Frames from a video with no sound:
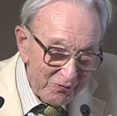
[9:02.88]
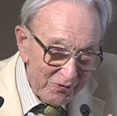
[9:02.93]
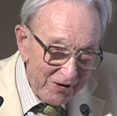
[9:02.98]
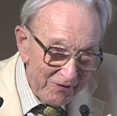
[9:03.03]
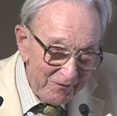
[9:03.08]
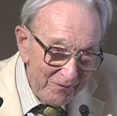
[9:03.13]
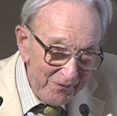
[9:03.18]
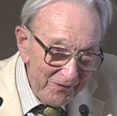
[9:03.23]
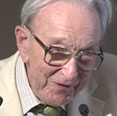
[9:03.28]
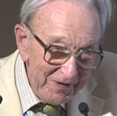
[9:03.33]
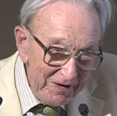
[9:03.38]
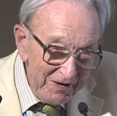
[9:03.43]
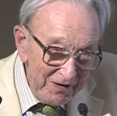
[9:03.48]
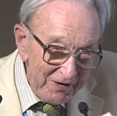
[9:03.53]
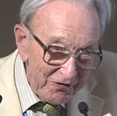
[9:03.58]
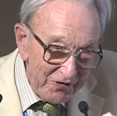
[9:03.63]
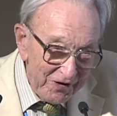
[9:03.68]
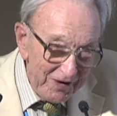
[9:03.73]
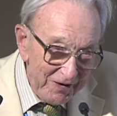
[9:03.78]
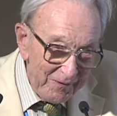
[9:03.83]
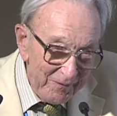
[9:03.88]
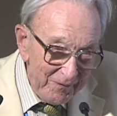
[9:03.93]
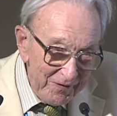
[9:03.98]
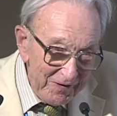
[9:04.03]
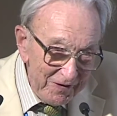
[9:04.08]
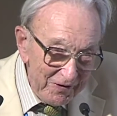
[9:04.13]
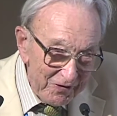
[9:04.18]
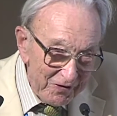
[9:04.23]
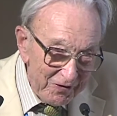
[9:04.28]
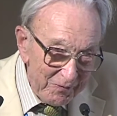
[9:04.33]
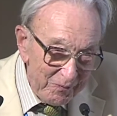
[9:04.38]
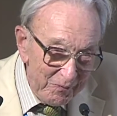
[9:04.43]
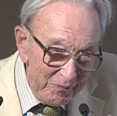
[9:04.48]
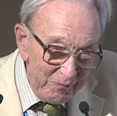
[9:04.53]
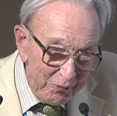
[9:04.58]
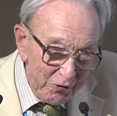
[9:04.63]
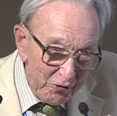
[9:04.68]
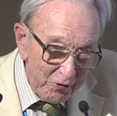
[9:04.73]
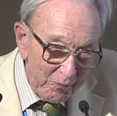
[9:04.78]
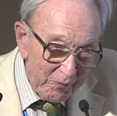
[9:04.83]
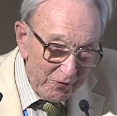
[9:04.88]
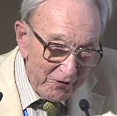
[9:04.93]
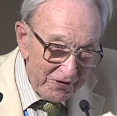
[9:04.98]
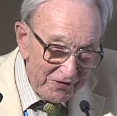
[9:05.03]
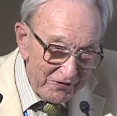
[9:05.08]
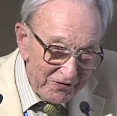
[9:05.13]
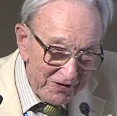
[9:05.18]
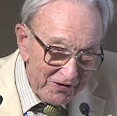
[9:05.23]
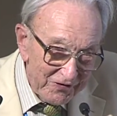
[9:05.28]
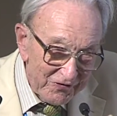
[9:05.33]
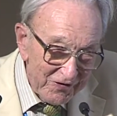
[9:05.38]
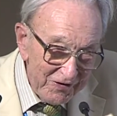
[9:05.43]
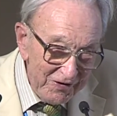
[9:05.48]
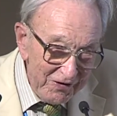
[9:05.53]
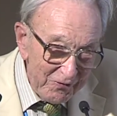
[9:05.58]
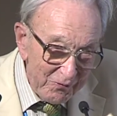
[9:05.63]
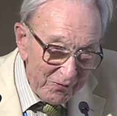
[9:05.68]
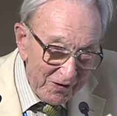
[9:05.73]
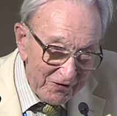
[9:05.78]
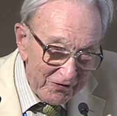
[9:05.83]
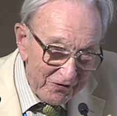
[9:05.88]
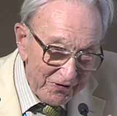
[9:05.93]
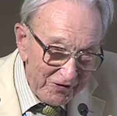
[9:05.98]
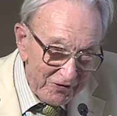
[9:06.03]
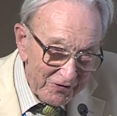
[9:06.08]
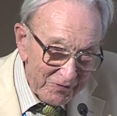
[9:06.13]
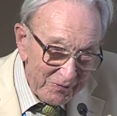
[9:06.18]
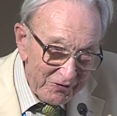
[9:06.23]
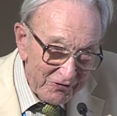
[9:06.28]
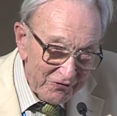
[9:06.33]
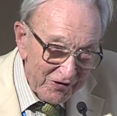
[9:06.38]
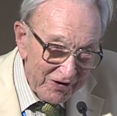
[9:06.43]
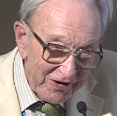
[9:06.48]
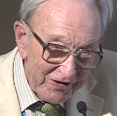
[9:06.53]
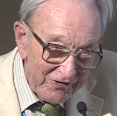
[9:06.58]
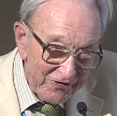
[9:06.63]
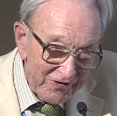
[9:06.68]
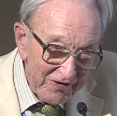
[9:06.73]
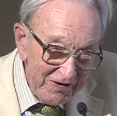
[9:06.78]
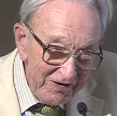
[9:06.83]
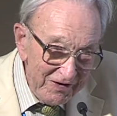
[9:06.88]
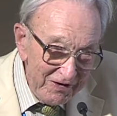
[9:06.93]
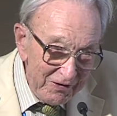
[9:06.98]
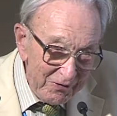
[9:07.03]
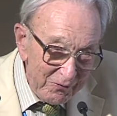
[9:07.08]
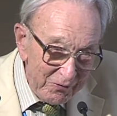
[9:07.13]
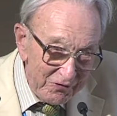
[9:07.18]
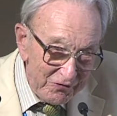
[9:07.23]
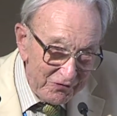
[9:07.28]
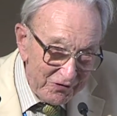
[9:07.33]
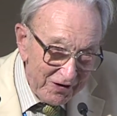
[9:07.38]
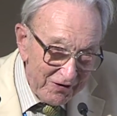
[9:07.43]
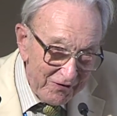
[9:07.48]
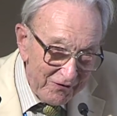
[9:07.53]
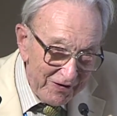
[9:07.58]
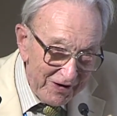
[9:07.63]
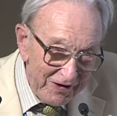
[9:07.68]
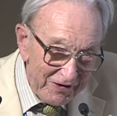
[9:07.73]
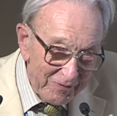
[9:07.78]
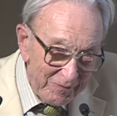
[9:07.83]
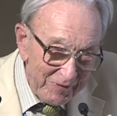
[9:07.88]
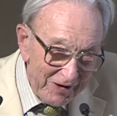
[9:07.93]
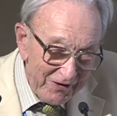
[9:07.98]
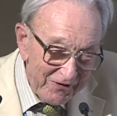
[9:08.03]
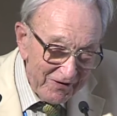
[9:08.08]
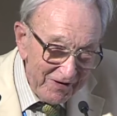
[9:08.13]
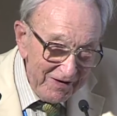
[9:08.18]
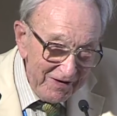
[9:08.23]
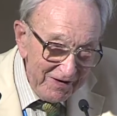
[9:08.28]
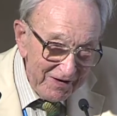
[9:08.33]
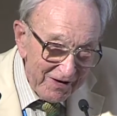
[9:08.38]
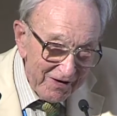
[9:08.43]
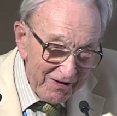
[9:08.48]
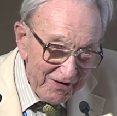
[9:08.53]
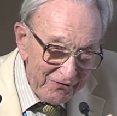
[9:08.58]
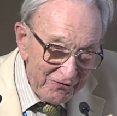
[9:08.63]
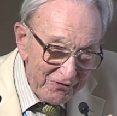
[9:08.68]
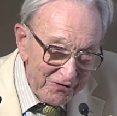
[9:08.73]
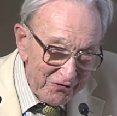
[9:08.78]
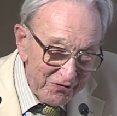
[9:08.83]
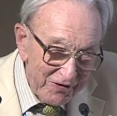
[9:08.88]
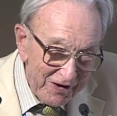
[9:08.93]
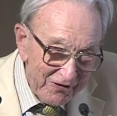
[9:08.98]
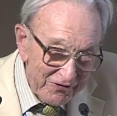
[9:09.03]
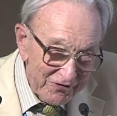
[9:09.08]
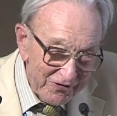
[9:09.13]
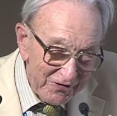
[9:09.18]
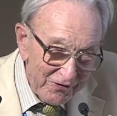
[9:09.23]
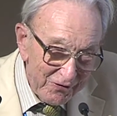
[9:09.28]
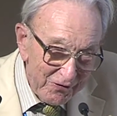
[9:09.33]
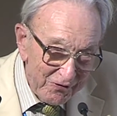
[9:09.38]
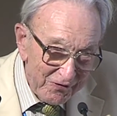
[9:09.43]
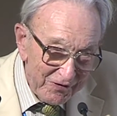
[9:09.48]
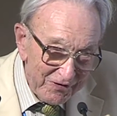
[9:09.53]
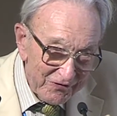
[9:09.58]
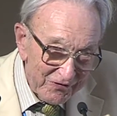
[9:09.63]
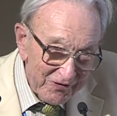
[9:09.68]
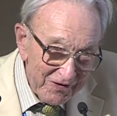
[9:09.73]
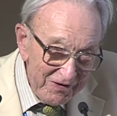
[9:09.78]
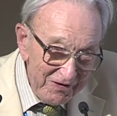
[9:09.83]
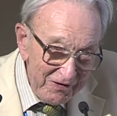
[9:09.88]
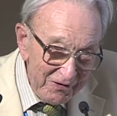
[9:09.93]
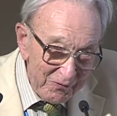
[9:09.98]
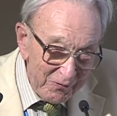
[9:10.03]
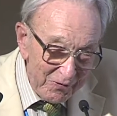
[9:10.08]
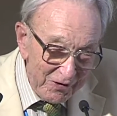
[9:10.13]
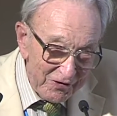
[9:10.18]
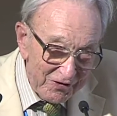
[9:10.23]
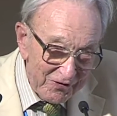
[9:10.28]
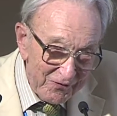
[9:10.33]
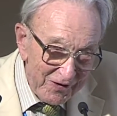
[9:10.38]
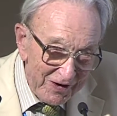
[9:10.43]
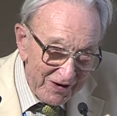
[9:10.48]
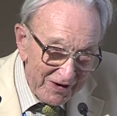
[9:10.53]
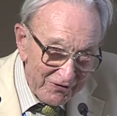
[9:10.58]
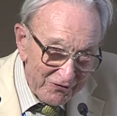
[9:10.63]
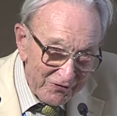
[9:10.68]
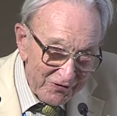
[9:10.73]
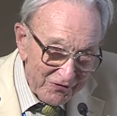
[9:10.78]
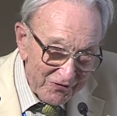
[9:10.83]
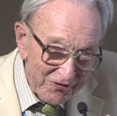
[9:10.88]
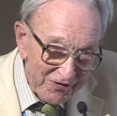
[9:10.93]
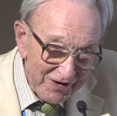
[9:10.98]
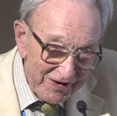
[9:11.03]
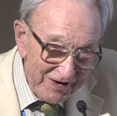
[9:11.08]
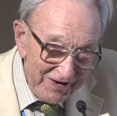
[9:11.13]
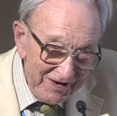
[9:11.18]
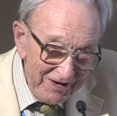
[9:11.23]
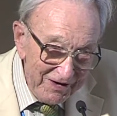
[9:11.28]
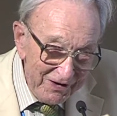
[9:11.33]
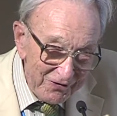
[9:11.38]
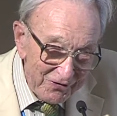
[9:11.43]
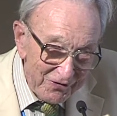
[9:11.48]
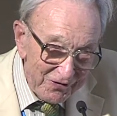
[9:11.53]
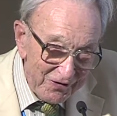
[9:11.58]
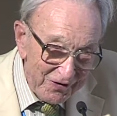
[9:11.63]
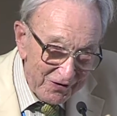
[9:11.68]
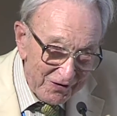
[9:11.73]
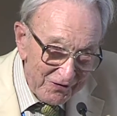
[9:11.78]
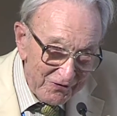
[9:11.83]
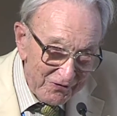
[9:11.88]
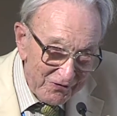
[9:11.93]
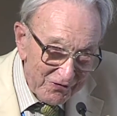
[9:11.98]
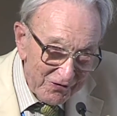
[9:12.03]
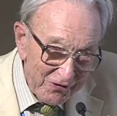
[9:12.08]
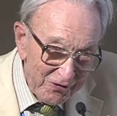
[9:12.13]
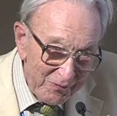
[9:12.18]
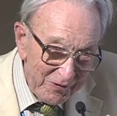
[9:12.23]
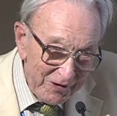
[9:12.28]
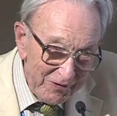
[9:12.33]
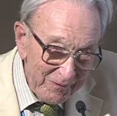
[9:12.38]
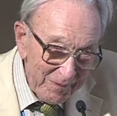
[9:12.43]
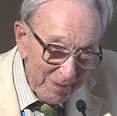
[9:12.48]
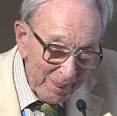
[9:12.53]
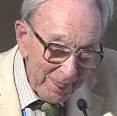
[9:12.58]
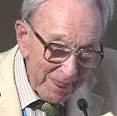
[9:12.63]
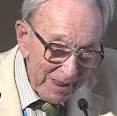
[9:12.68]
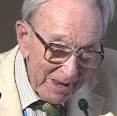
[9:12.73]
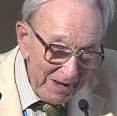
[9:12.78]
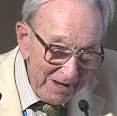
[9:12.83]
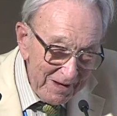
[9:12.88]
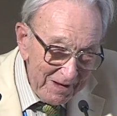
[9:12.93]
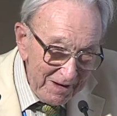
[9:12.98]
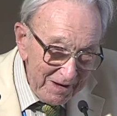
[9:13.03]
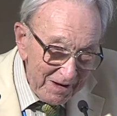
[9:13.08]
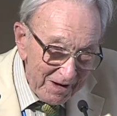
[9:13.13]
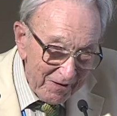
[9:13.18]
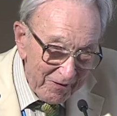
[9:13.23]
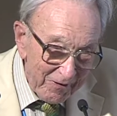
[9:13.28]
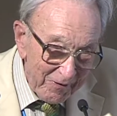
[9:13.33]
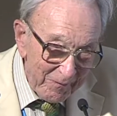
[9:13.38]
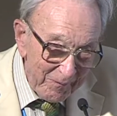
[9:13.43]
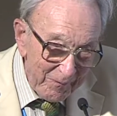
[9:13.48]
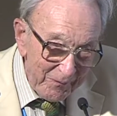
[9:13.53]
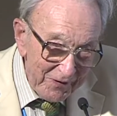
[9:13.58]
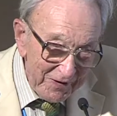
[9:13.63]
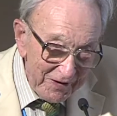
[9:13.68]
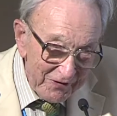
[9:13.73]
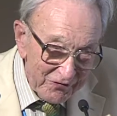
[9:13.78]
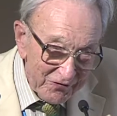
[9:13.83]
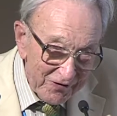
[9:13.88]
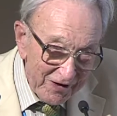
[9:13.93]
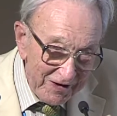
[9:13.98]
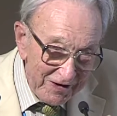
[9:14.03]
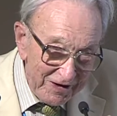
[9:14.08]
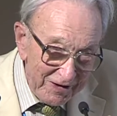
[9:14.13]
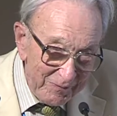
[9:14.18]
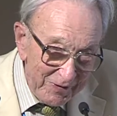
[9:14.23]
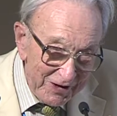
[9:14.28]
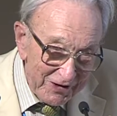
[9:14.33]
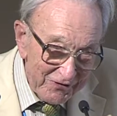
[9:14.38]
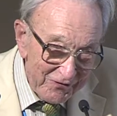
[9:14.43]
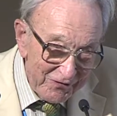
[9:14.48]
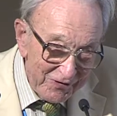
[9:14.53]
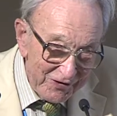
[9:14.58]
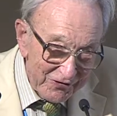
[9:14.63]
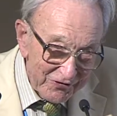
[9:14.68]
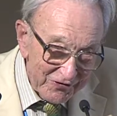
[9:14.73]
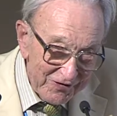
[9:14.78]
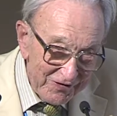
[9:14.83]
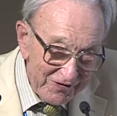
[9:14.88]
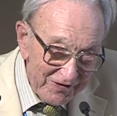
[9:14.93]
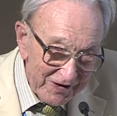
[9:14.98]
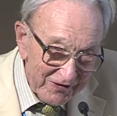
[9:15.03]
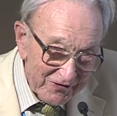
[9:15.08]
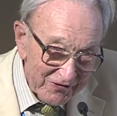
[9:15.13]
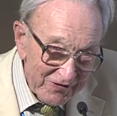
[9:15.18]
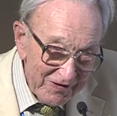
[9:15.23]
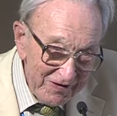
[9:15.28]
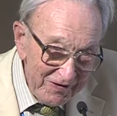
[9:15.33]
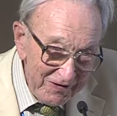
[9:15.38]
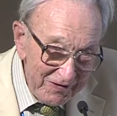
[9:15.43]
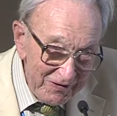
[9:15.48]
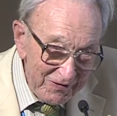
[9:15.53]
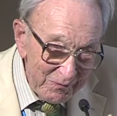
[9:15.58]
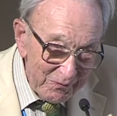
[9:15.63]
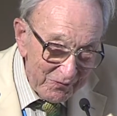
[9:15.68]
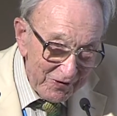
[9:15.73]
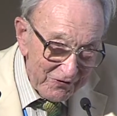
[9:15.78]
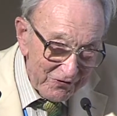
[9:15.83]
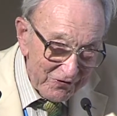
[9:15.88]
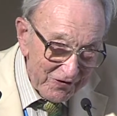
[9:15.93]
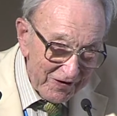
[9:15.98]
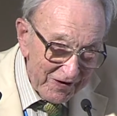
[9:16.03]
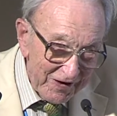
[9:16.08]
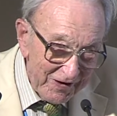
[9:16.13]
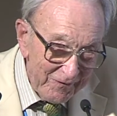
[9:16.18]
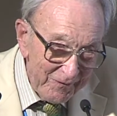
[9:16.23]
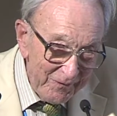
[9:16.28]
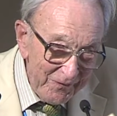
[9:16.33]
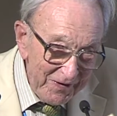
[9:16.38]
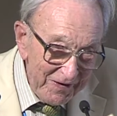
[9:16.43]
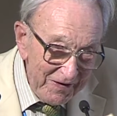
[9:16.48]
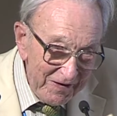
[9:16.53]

one. The pull point is one of these machines would generate about 100,000 euros worth of electricity to the consumer. A slightly better version, next, press again,